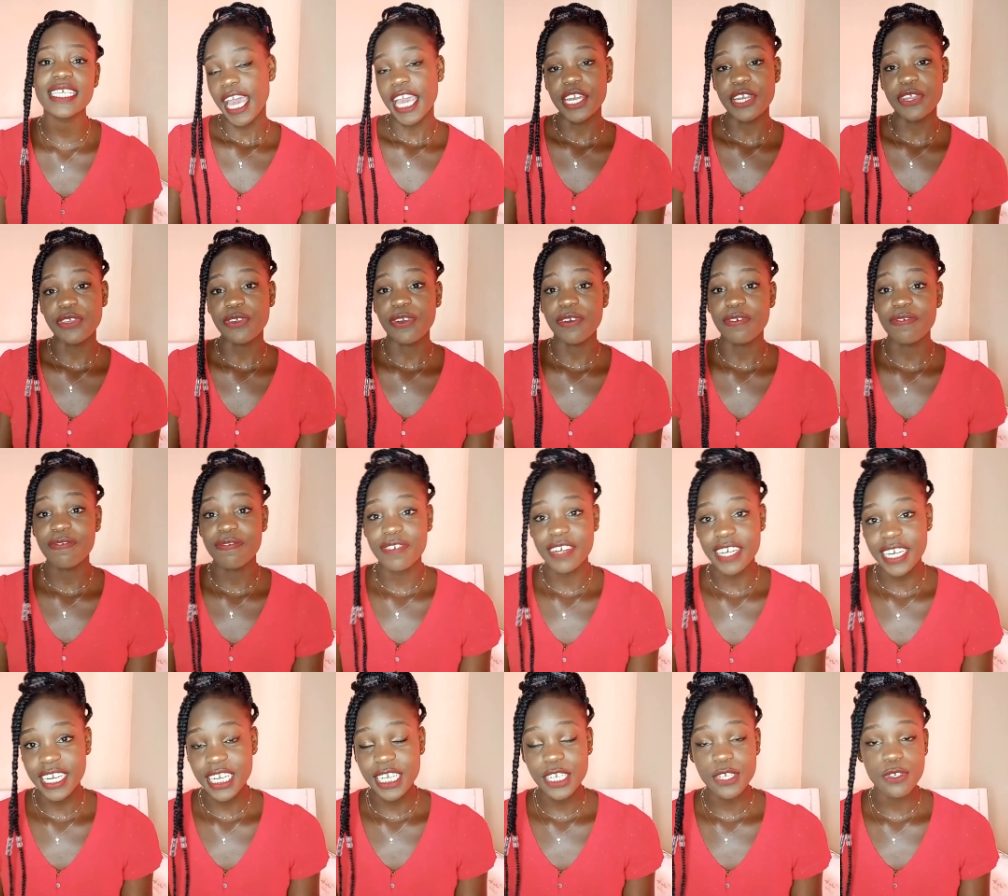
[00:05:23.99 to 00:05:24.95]
and you are
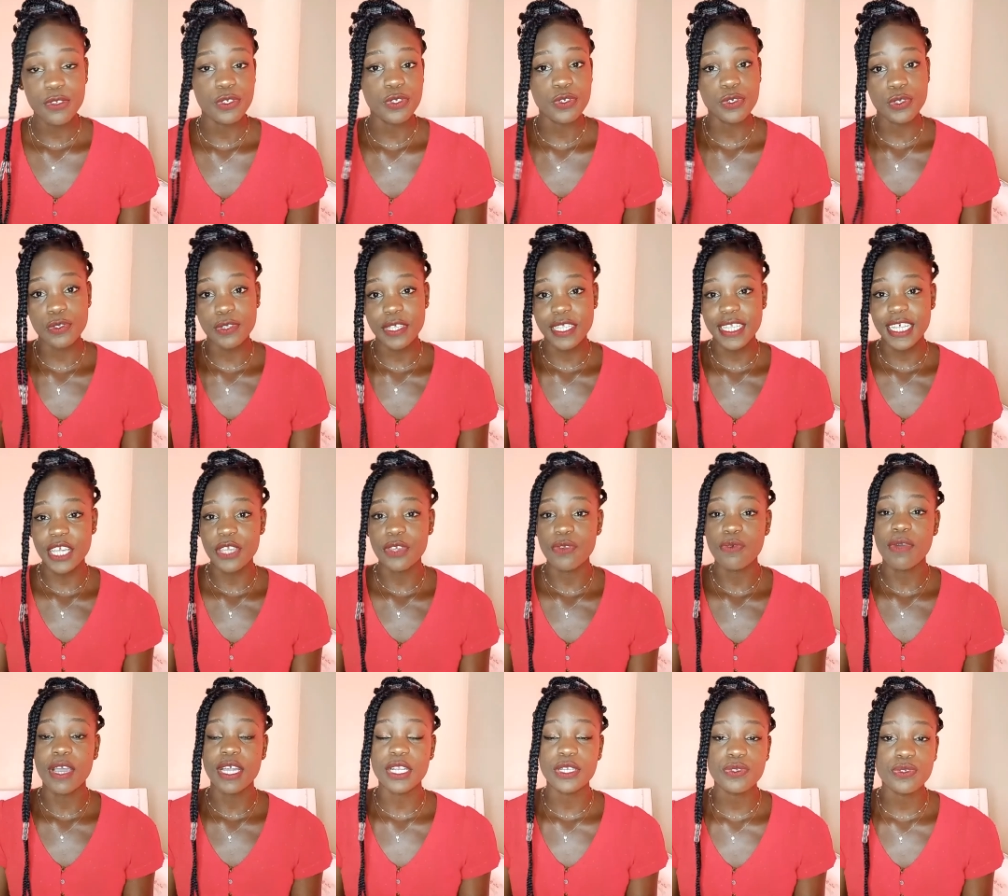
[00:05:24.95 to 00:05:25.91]
free to choose whether you
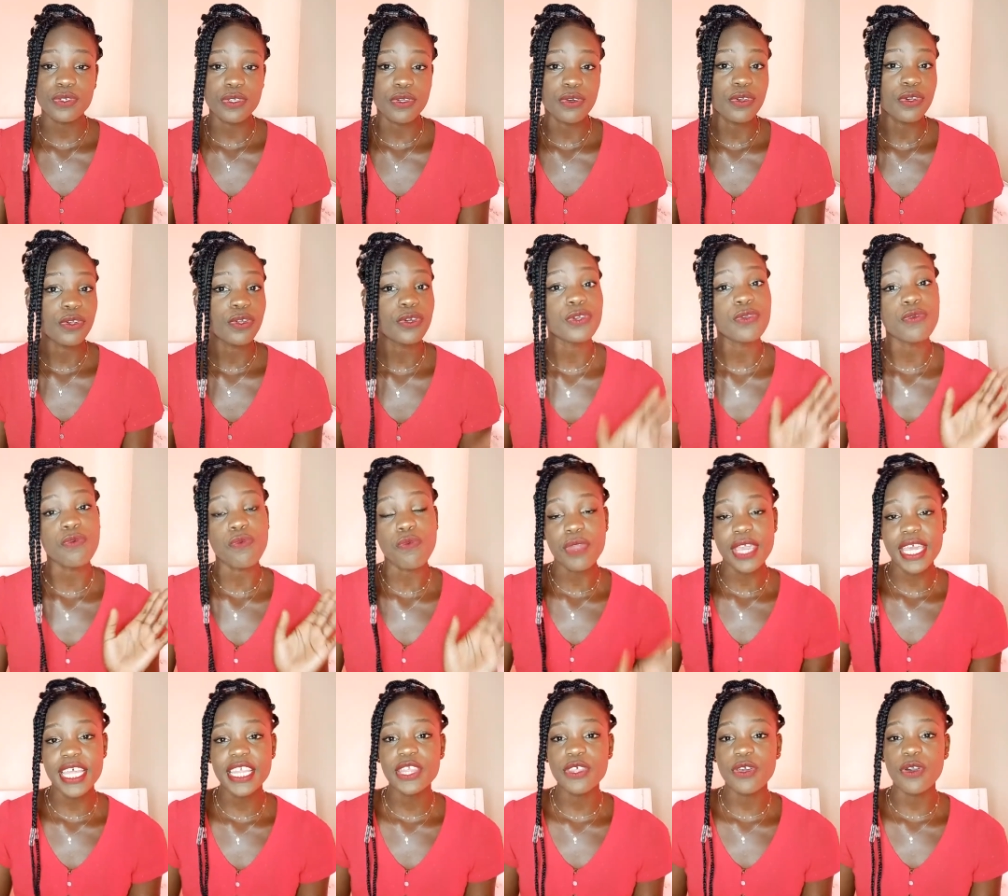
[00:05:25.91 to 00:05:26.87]
want to download
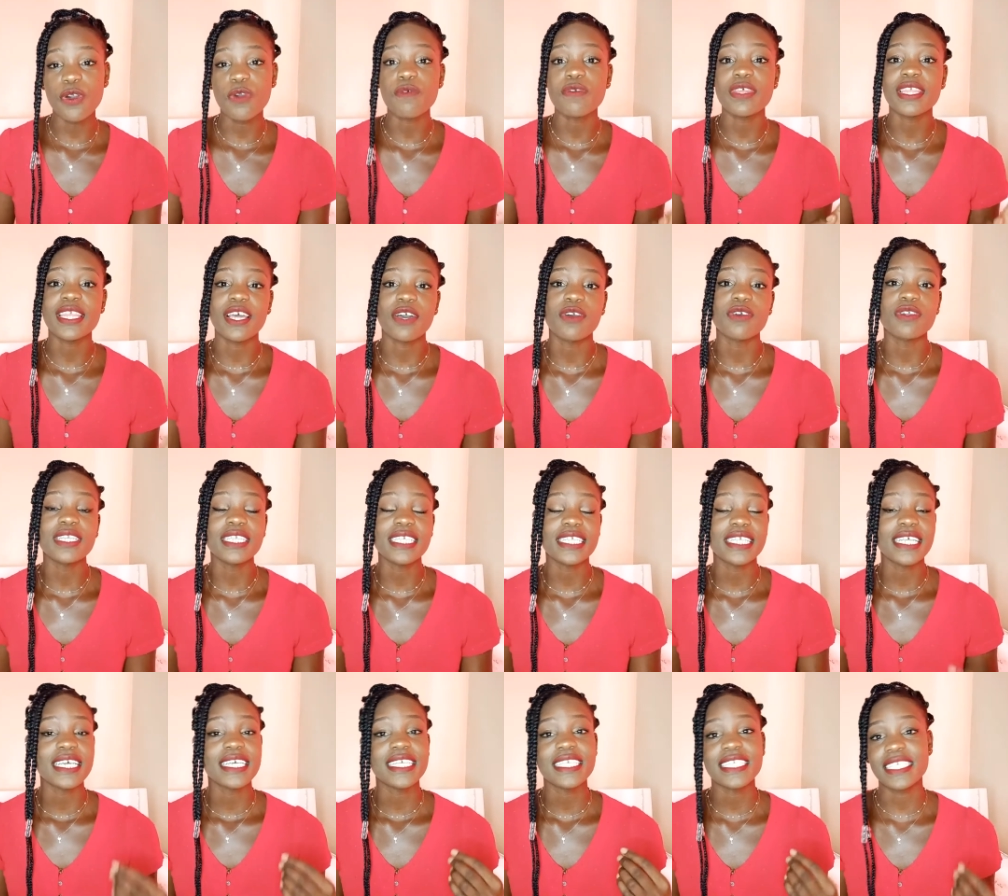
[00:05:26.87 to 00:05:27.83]
with or without
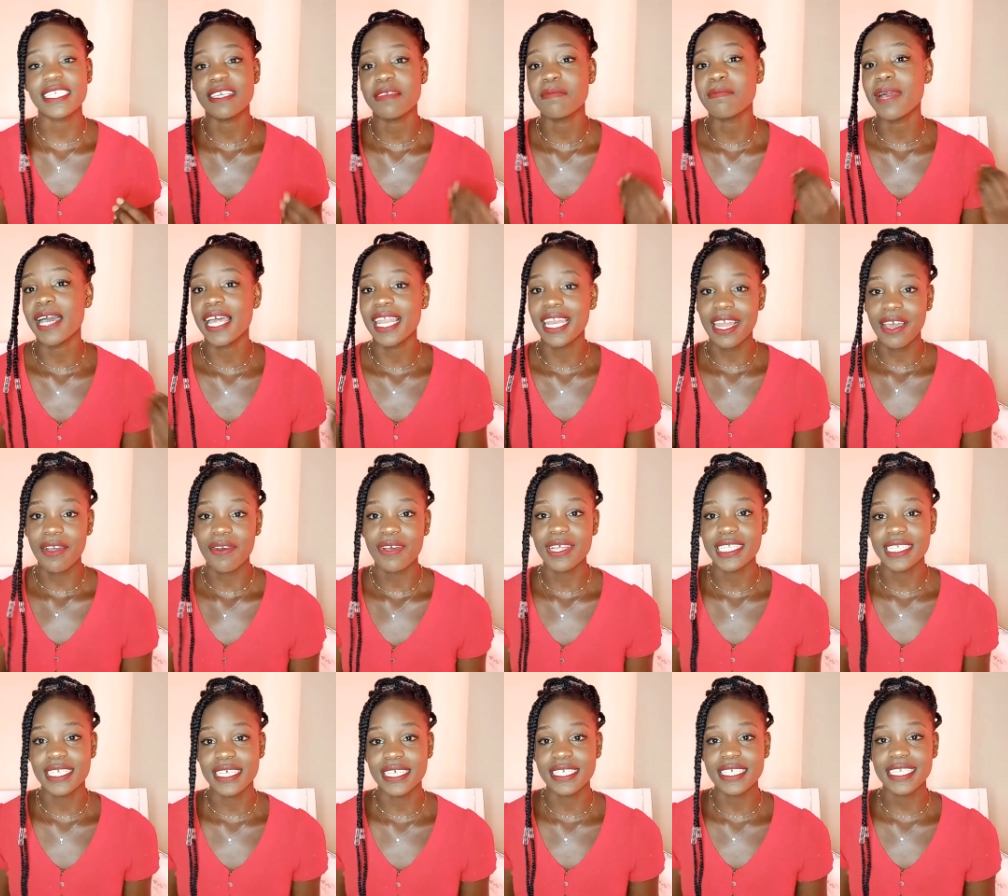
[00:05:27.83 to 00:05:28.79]
SIM
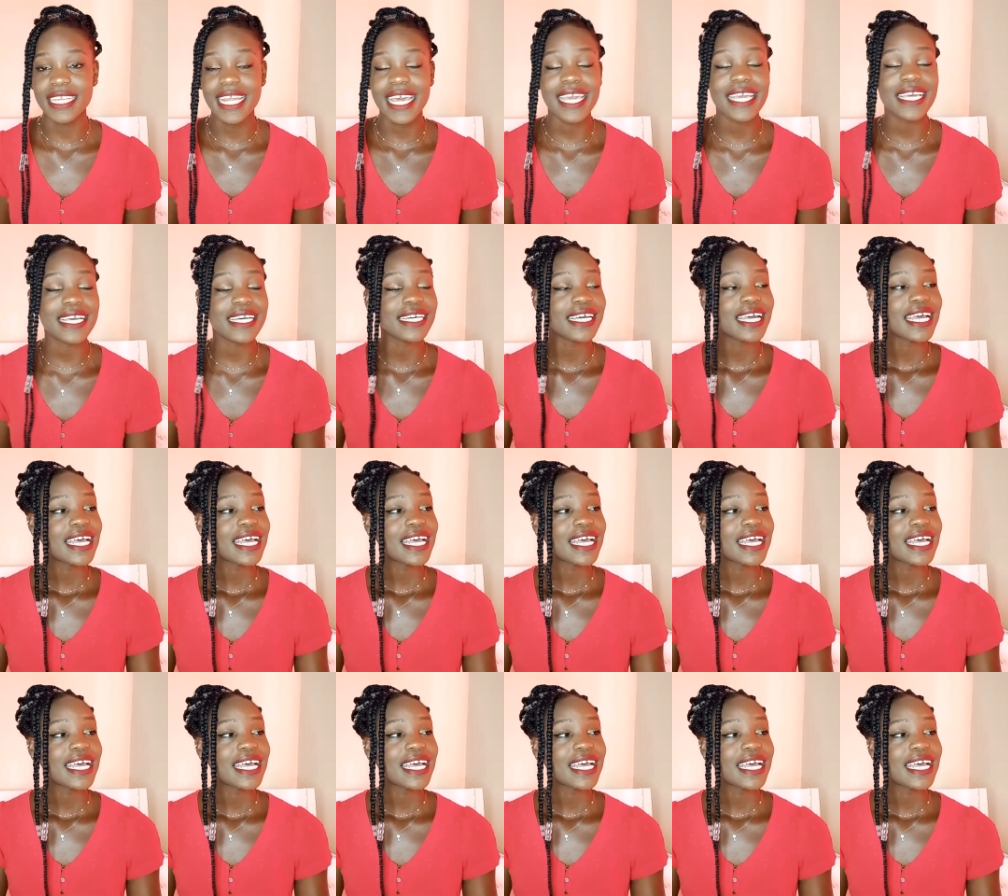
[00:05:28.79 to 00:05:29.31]
allowances. Like,